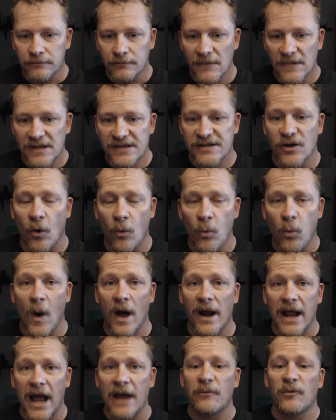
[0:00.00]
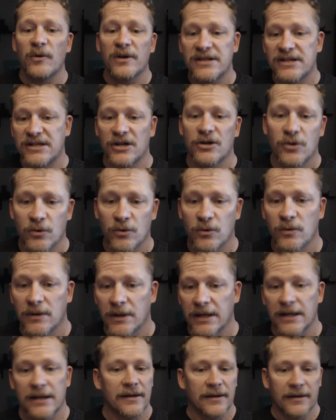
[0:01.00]
So, what I would do
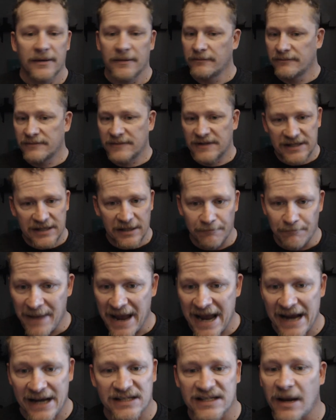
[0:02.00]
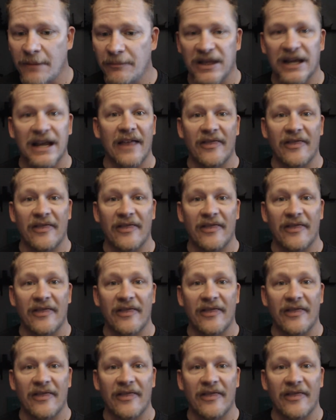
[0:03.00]
to make something,